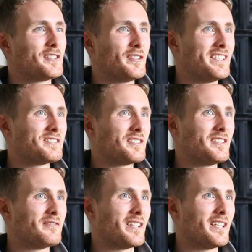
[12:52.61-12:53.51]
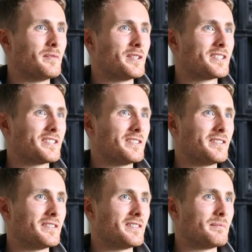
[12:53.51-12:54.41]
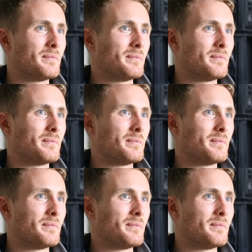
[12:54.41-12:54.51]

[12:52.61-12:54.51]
Through history, very much so.